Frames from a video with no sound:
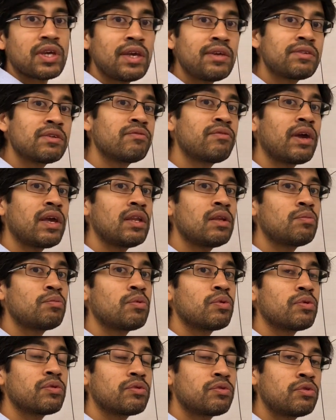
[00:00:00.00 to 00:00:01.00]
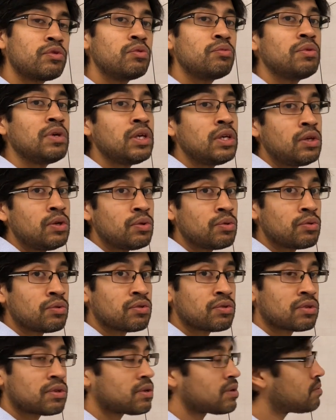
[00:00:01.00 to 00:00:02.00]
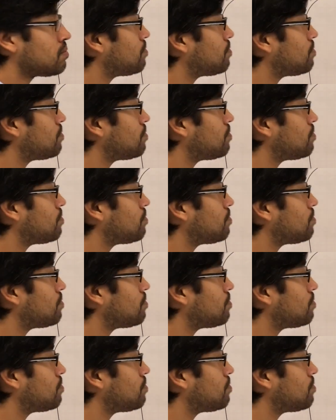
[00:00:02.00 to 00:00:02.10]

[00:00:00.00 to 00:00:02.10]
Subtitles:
is available to be used.